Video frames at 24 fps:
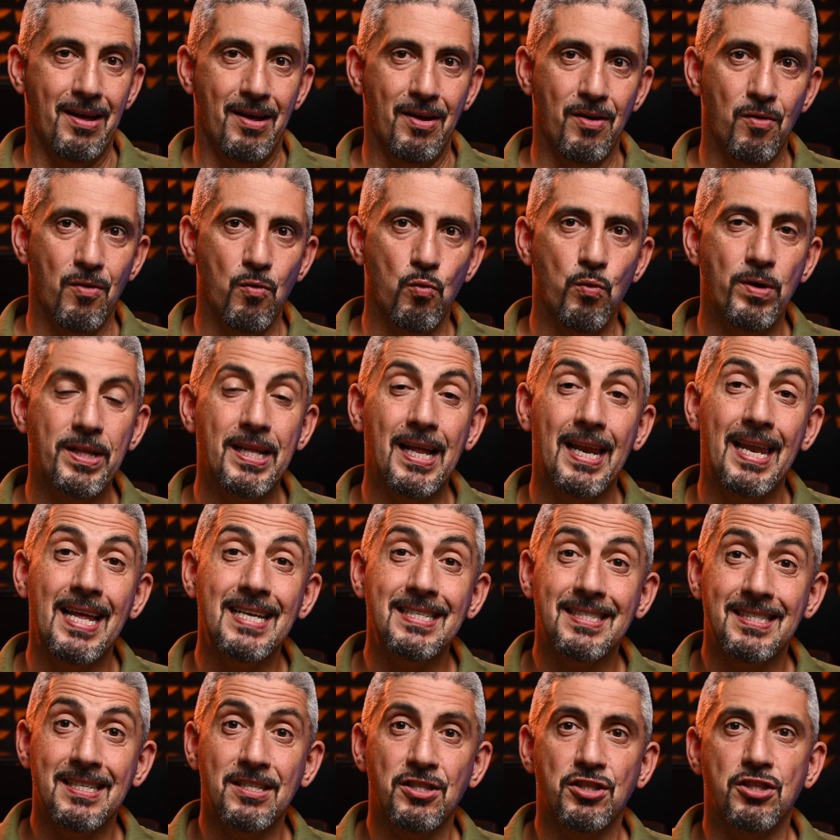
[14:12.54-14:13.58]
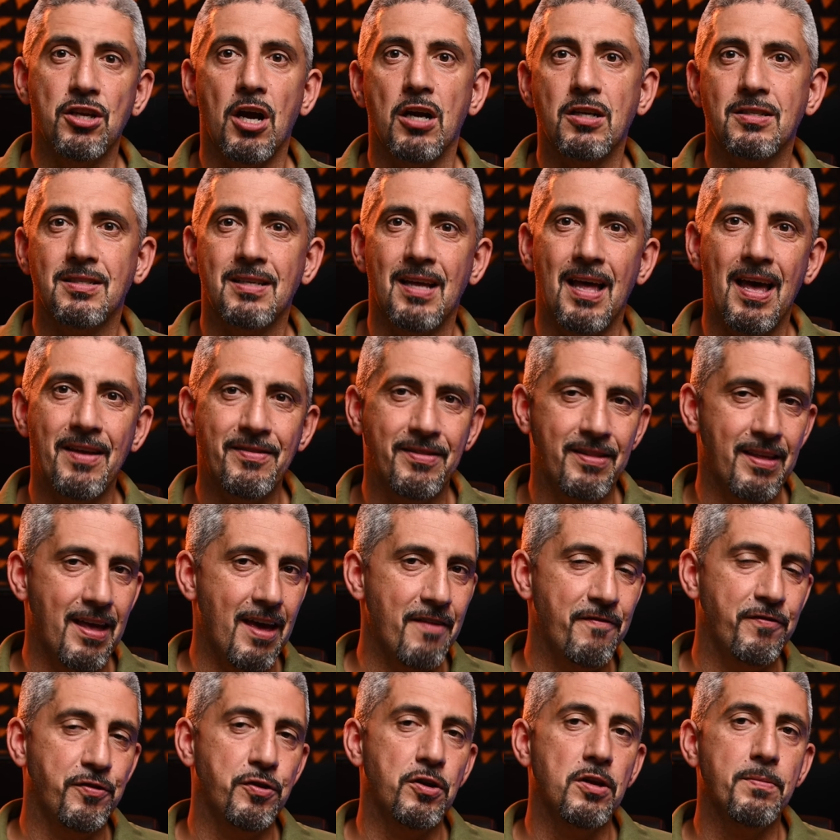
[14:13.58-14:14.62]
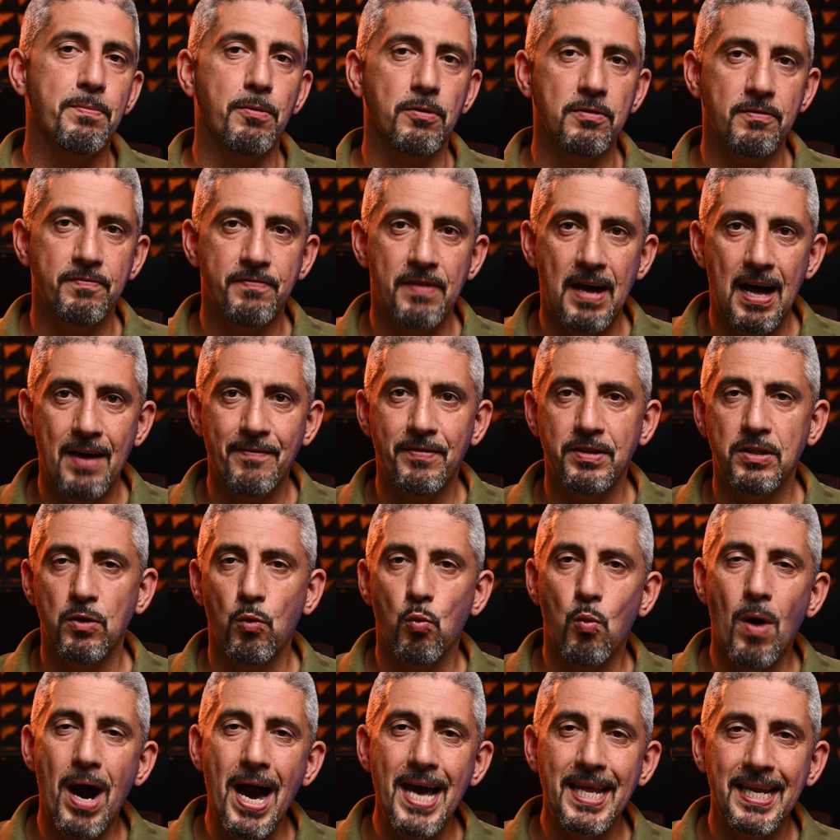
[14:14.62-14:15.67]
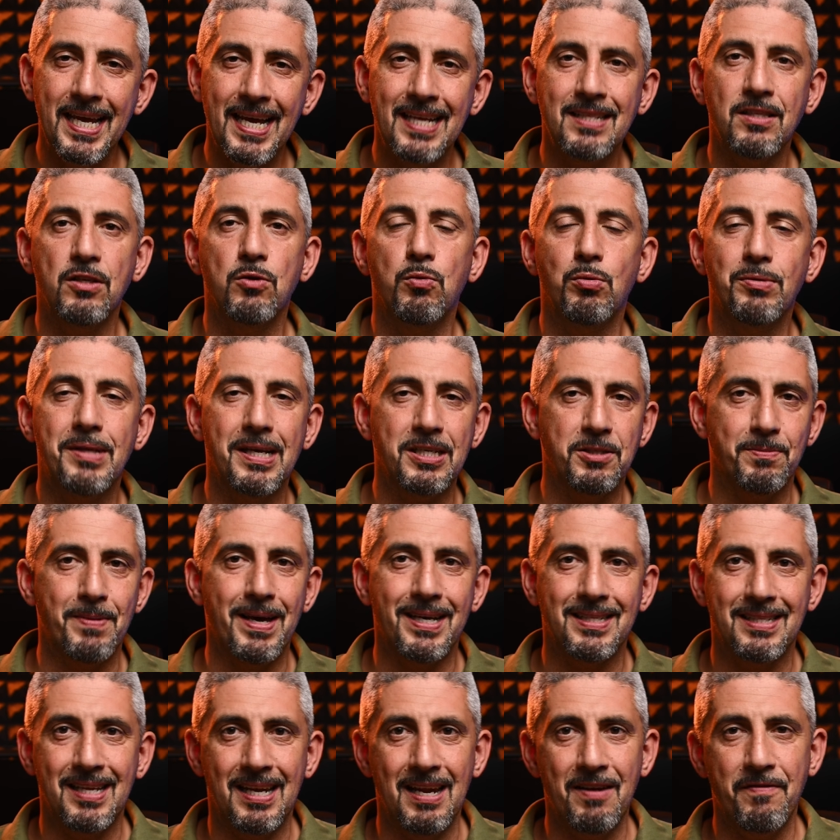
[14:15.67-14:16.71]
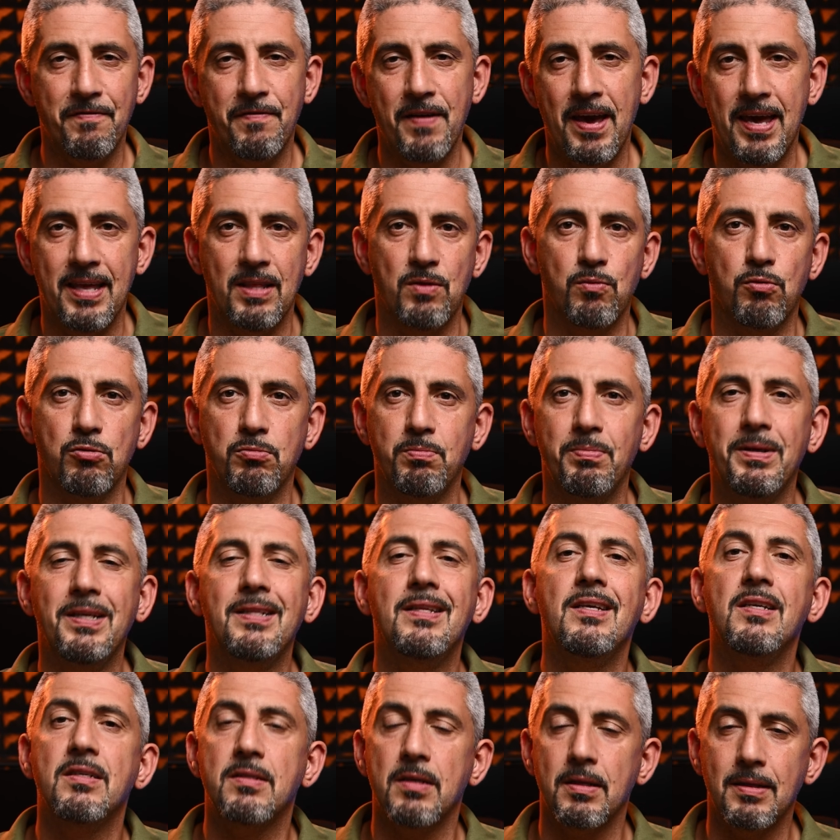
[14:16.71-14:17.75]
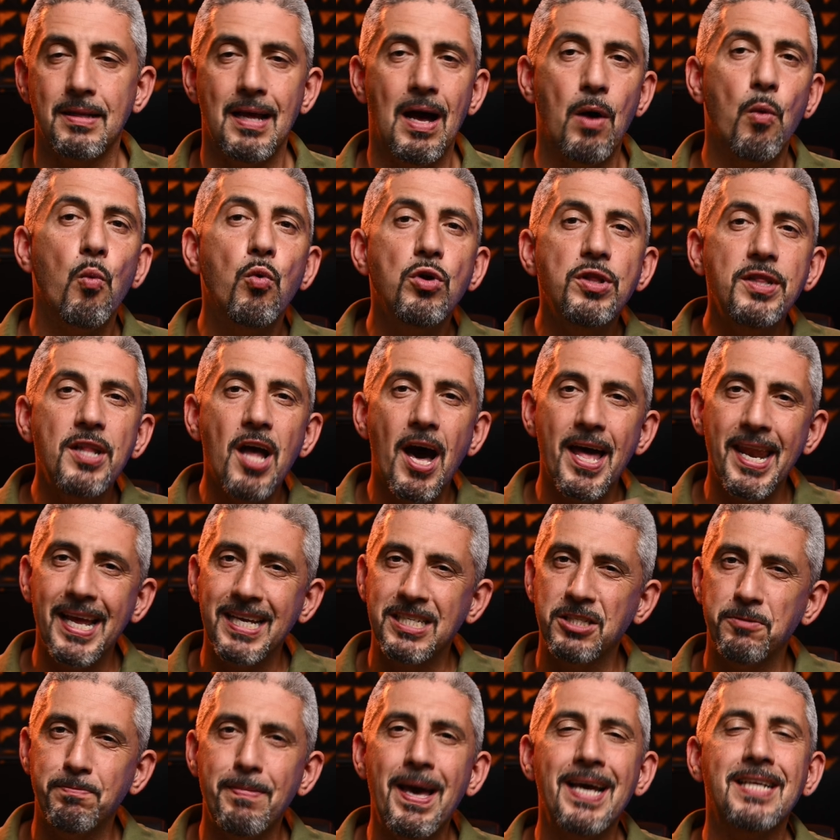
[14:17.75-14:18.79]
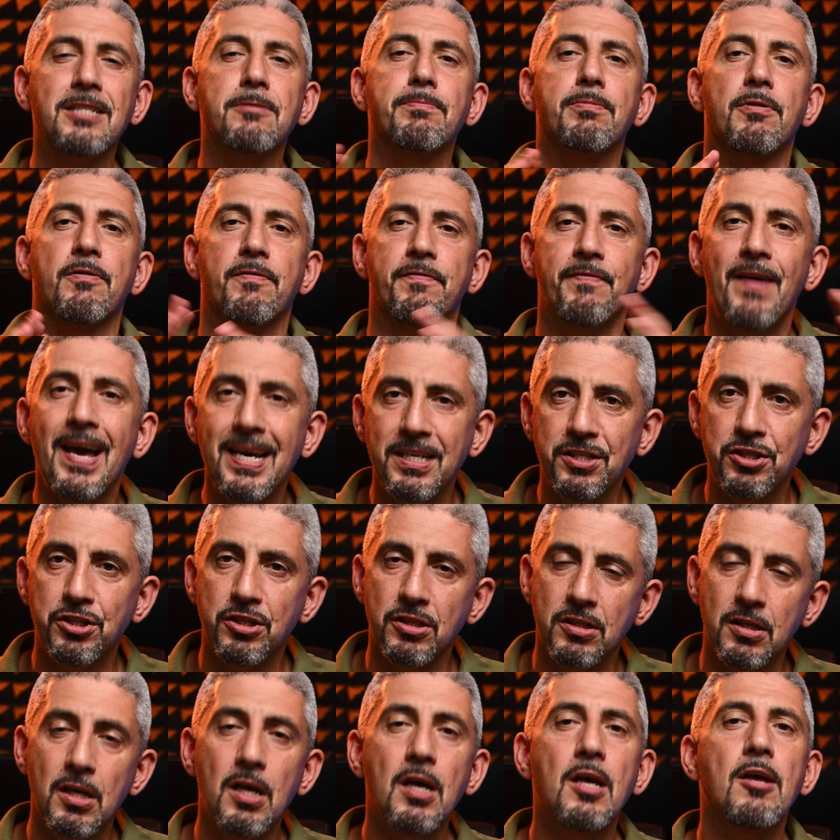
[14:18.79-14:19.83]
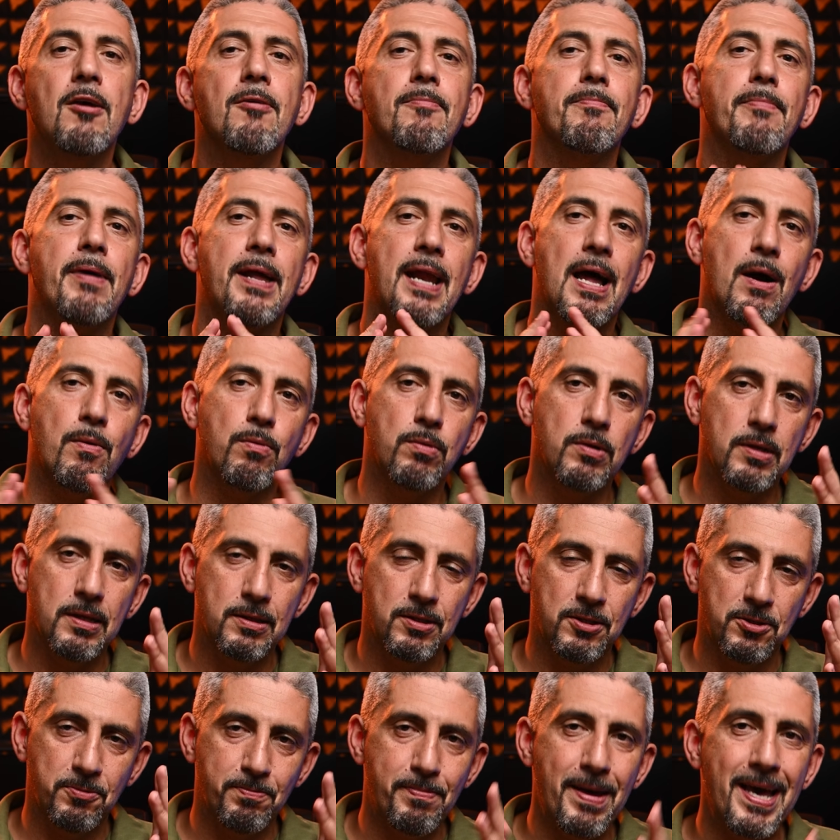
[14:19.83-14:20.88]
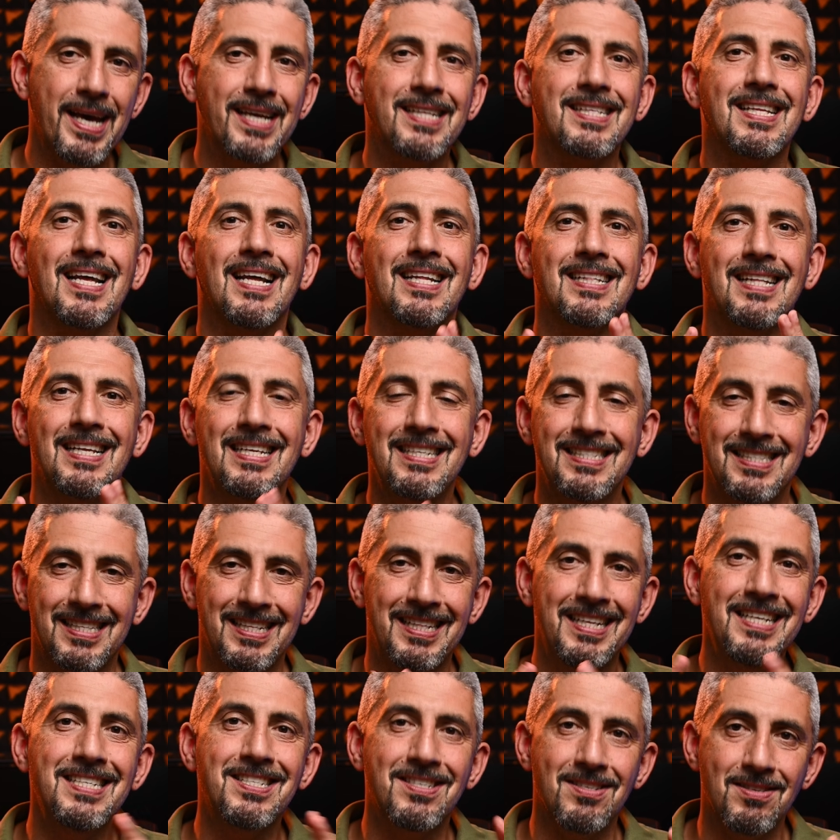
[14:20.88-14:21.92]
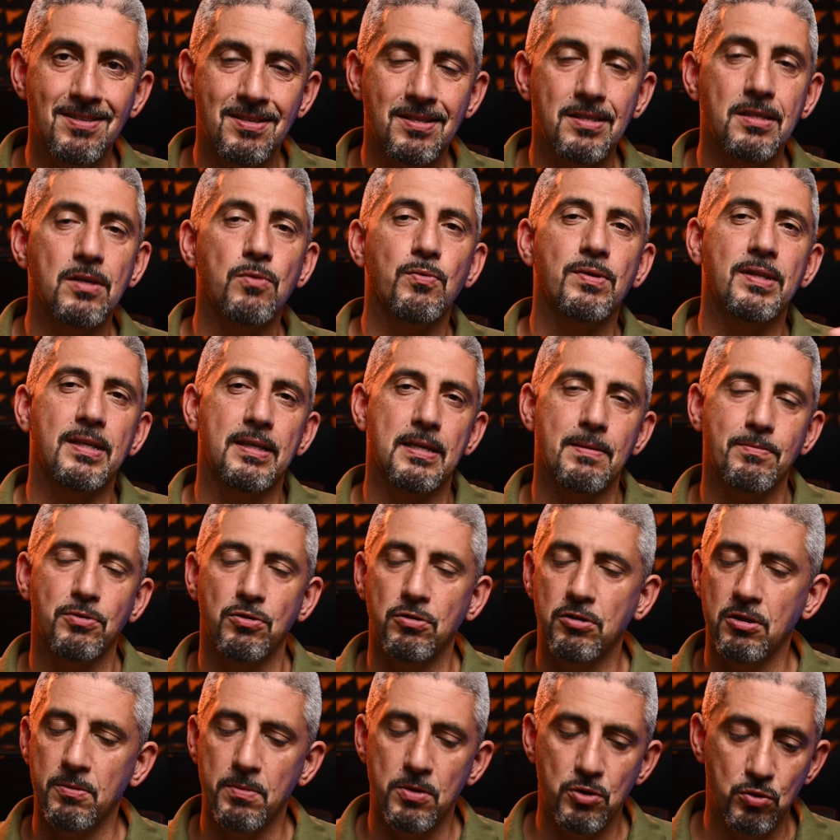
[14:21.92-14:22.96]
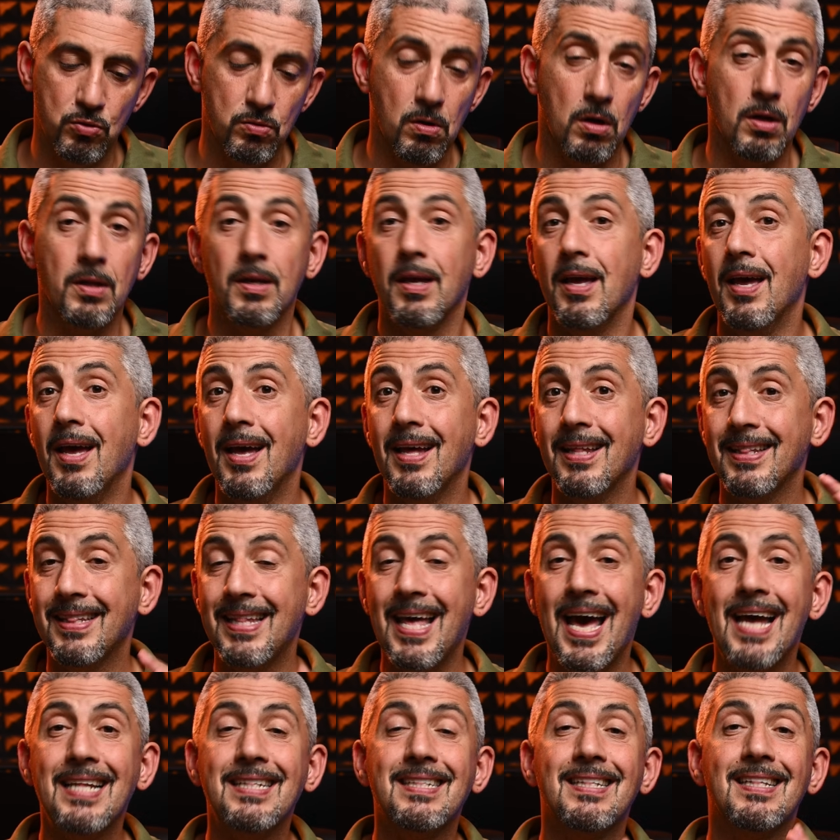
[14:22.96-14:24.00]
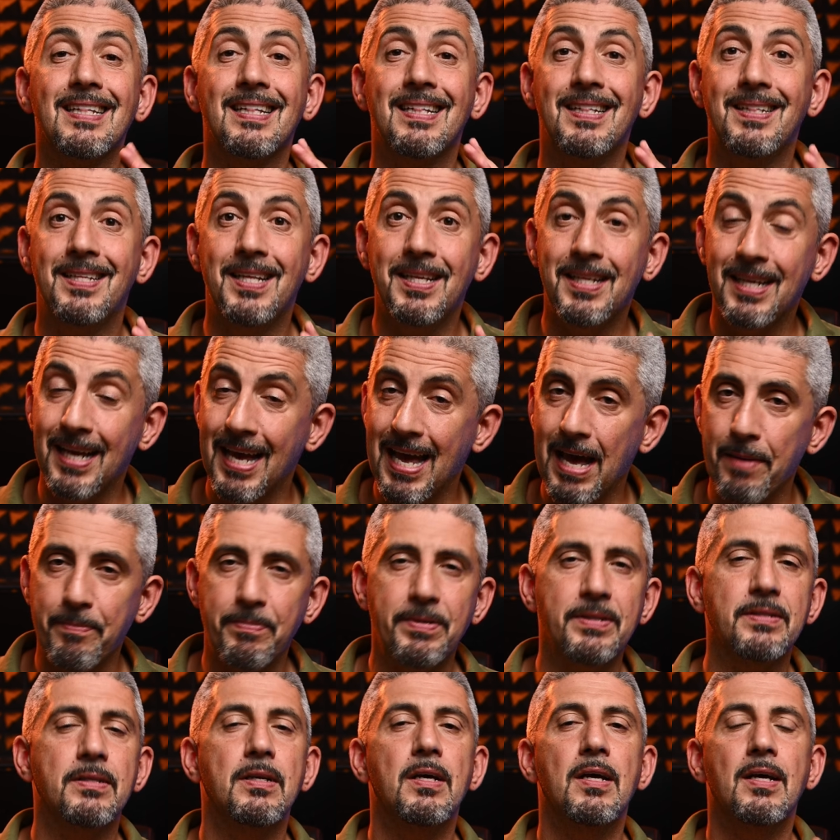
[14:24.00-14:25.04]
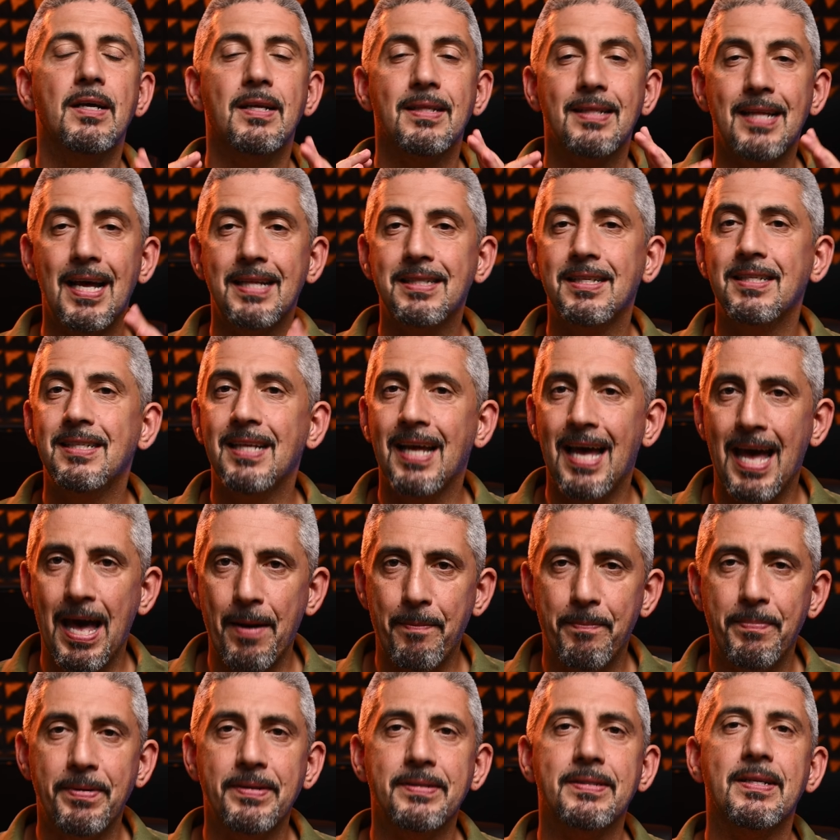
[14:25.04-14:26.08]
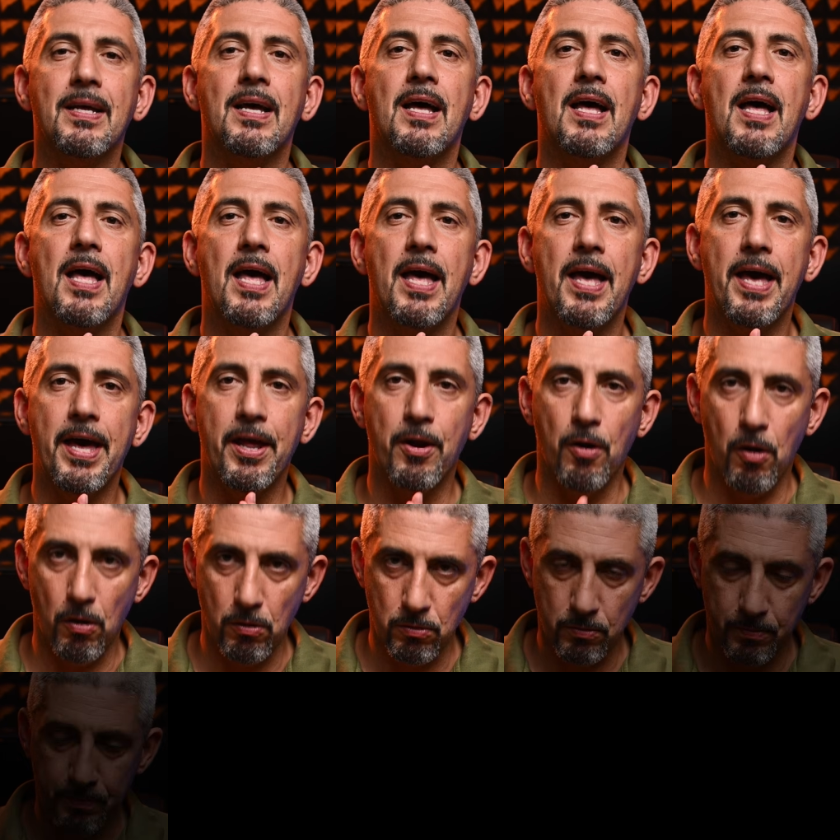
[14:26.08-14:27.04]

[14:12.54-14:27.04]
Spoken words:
when a lens that starts at f3.5 at the wide end, you would expect that f8 would be decent. I would not expect perfection, but I would expect at least decency when it comes to the image quality. That didn't happen. That didn't happen at all.